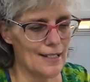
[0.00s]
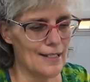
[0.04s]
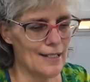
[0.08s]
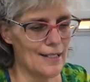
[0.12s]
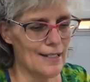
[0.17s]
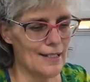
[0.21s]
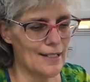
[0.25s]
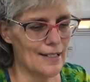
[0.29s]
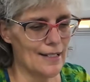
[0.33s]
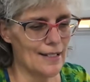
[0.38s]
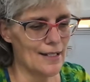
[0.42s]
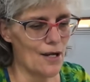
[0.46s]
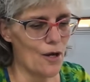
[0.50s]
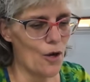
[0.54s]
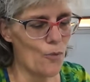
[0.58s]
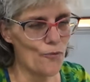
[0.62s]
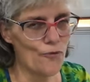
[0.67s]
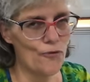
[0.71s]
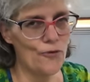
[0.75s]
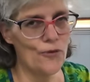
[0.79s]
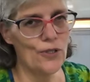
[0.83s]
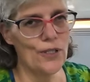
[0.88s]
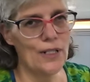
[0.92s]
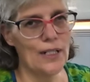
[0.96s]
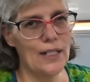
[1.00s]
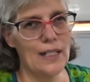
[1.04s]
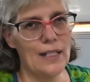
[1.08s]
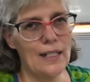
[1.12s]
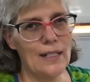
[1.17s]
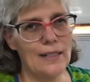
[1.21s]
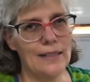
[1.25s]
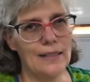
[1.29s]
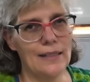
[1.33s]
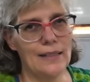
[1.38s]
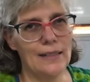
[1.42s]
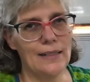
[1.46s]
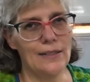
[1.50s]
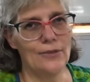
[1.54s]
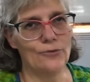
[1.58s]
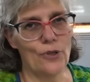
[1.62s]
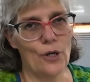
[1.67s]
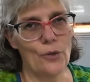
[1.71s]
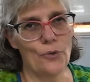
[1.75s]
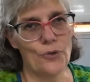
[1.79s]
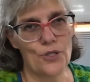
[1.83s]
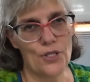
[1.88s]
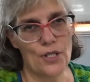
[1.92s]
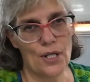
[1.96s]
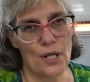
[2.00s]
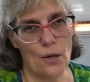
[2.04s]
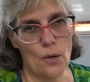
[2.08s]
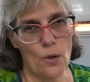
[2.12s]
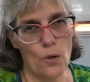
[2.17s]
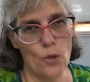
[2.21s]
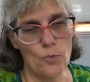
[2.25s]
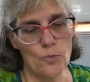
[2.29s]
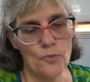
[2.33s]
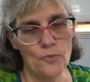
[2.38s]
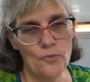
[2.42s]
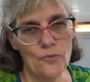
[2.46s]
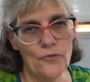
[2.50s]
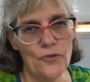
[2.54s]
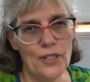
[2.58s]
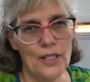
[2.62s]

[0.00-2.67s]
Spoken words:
And hopefully the roads are open.